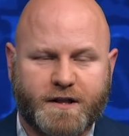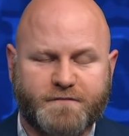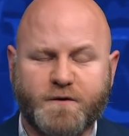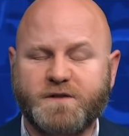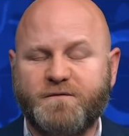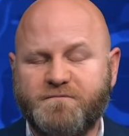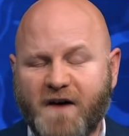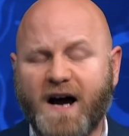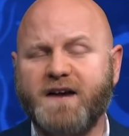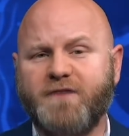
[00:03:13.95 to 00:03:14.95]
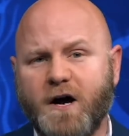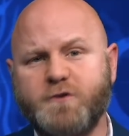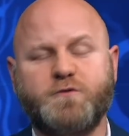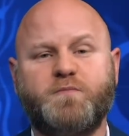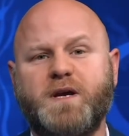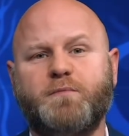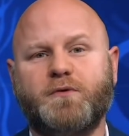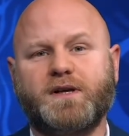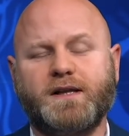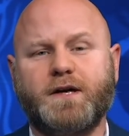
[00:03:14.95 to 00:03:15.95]
The first 500
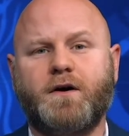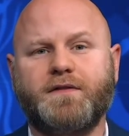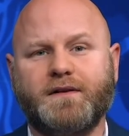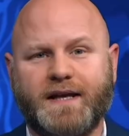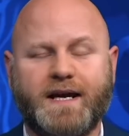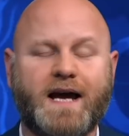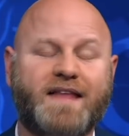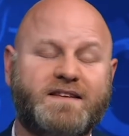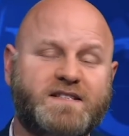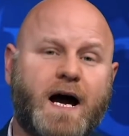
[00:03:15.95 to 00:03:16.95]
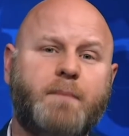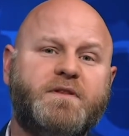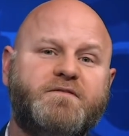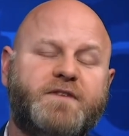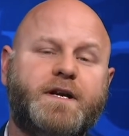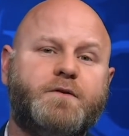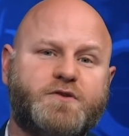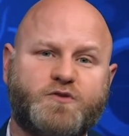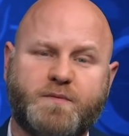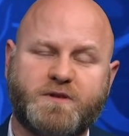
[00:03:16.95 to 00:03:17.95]
people to click on the link at the top of the video
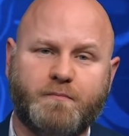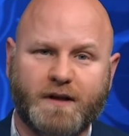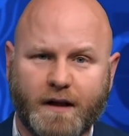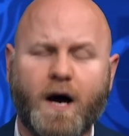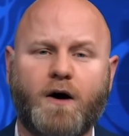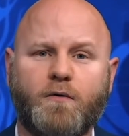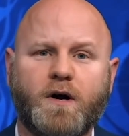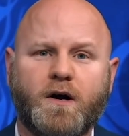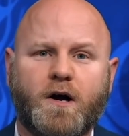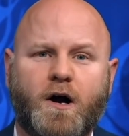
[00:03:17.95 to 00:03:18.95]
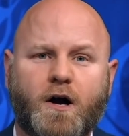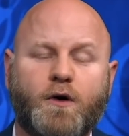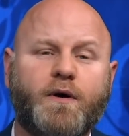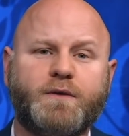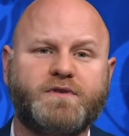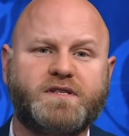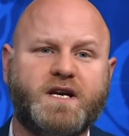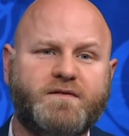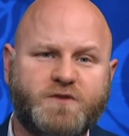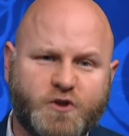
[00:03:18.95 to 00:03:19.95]
description below are going to
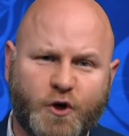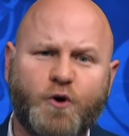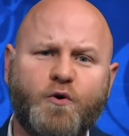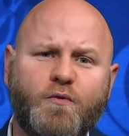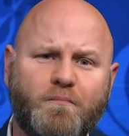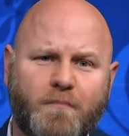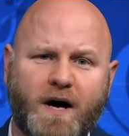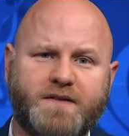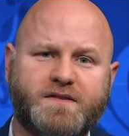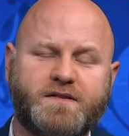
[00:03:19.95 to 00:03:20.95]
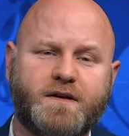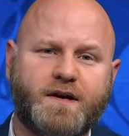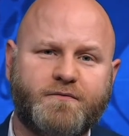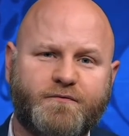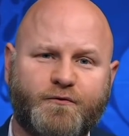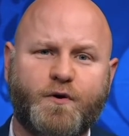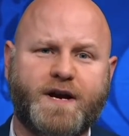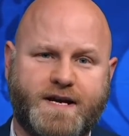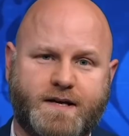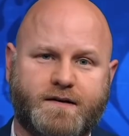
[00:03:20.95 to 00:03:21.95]
receive two months
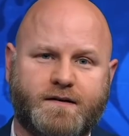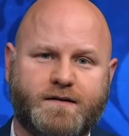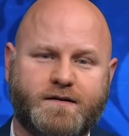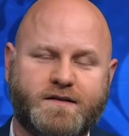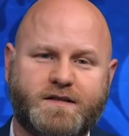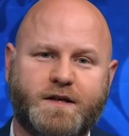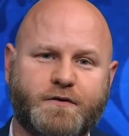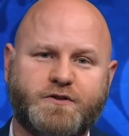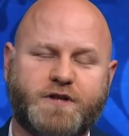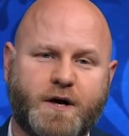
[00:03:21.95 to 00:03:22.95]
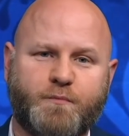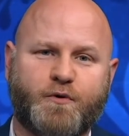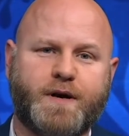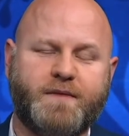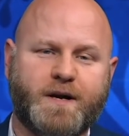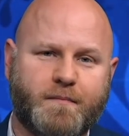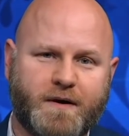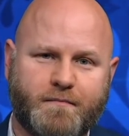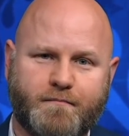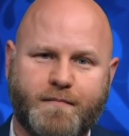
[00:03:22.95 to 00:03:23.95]
free Skillshare
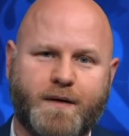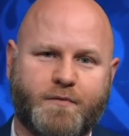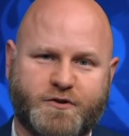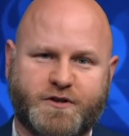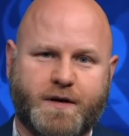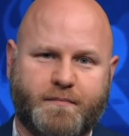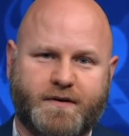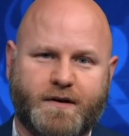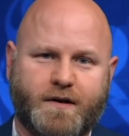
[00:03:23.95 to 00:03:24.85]
Premium membership.